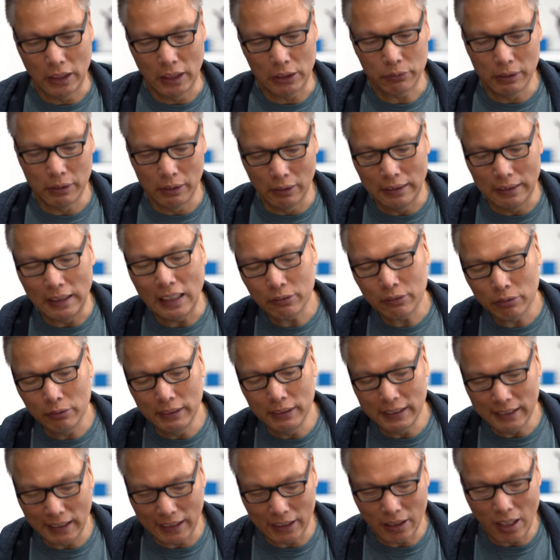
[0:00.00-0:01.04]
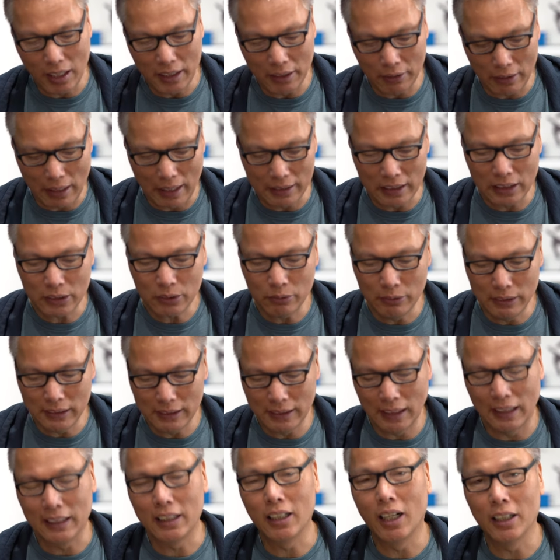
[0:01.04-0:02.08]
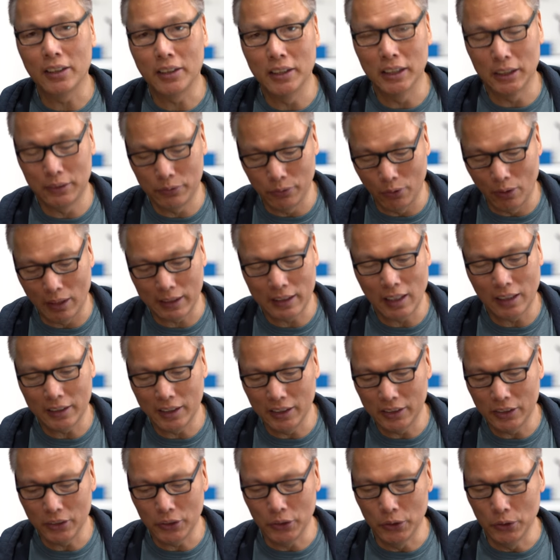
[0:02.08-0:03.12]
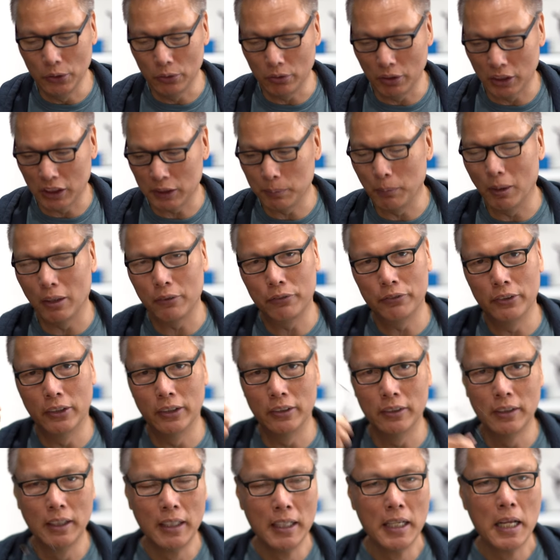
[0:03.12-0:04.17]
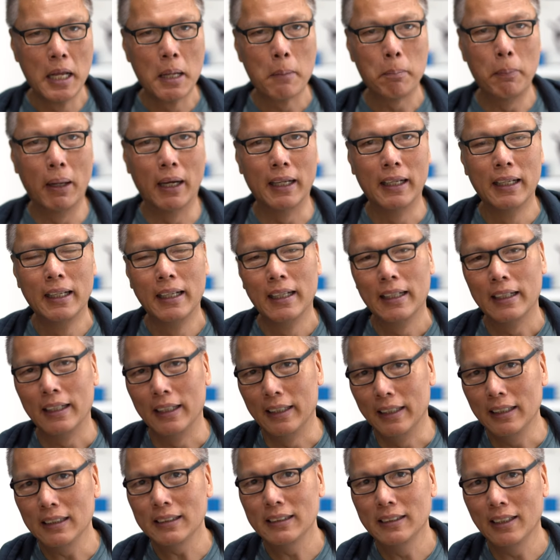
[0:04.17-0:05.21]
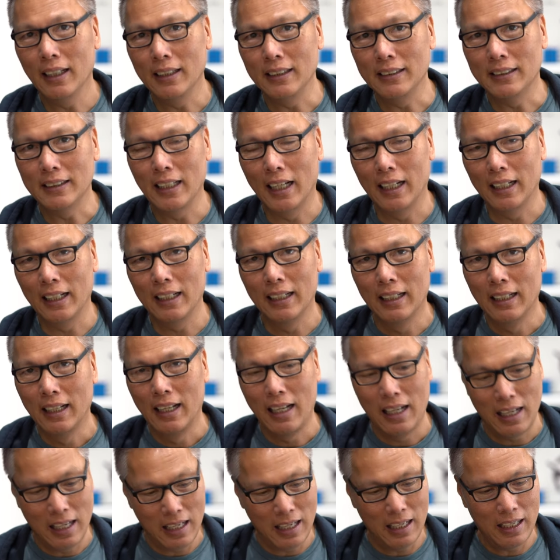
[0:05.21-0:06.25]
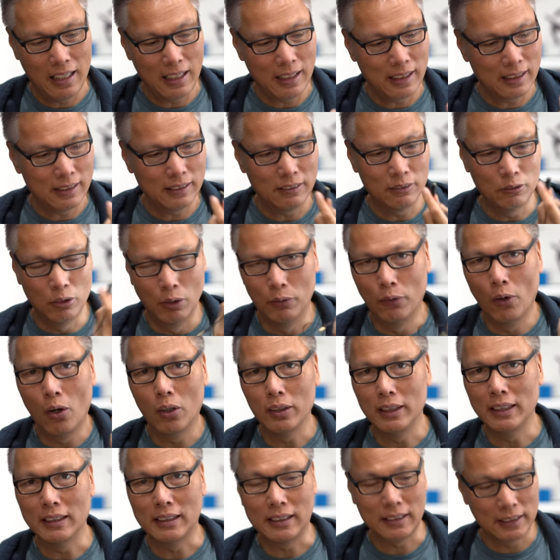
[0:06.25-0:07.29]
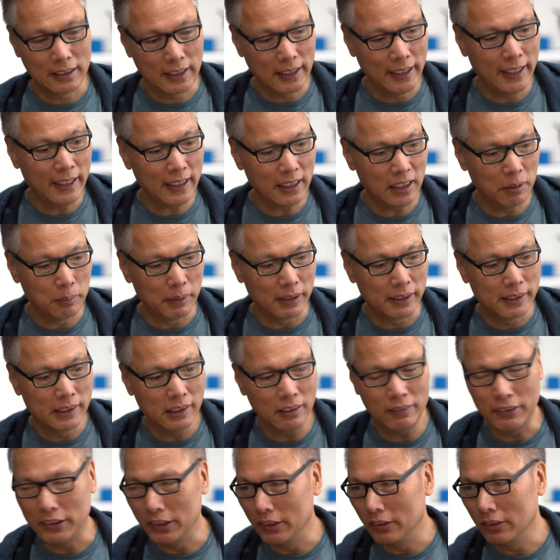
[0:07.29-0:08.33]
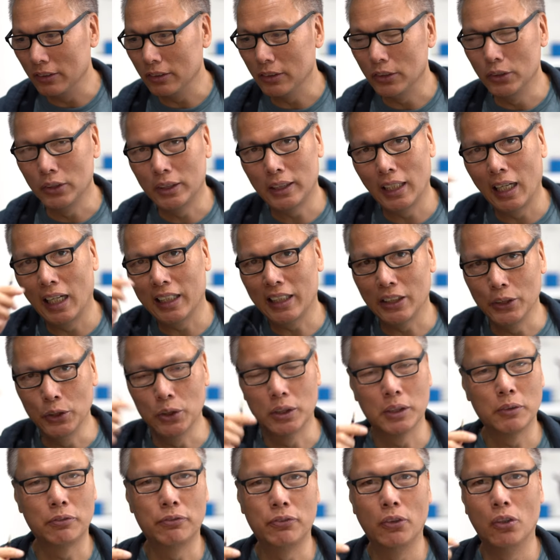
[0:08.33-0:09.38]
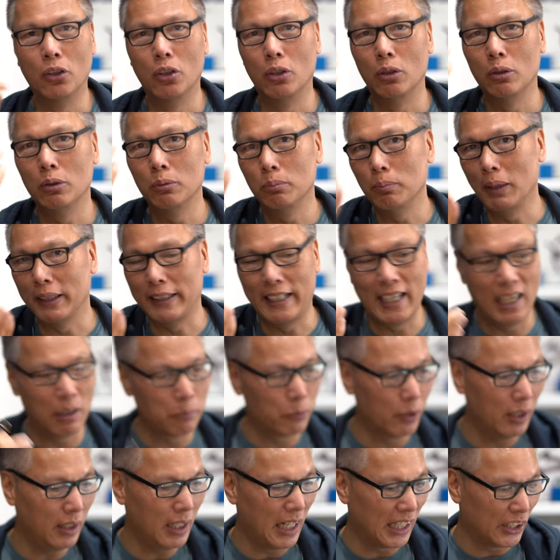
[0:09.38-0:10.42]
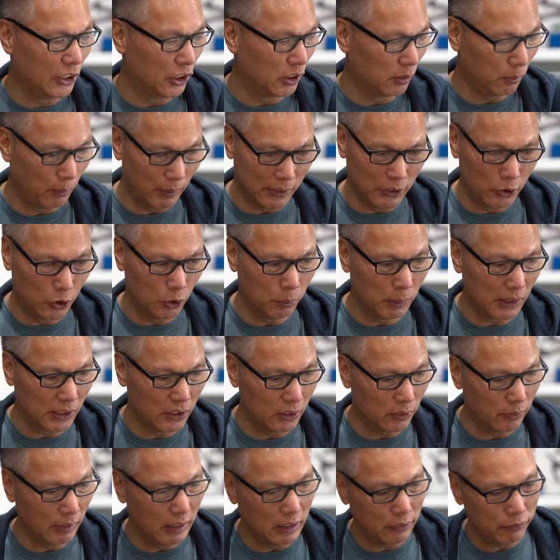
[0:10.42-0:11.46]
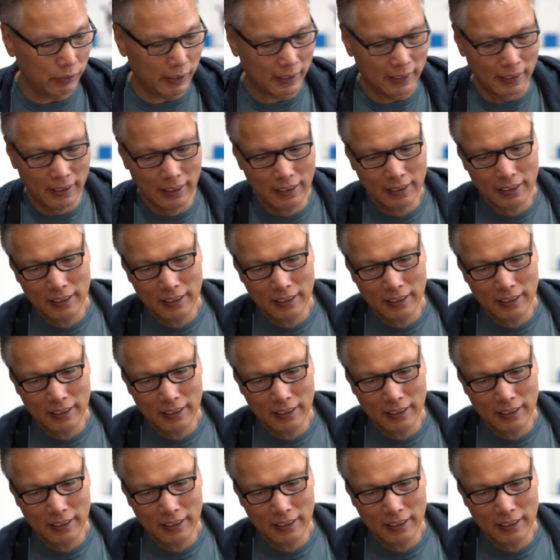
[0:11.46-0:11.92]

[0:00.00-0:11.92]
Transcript: That's what it is. That's the reason I got it. That's the reason I got this for. I got this to use with a smartphone, but it is nice that with all this kit and material, I can use it for my camera, I can use it for my Zoom, I can use it for anything.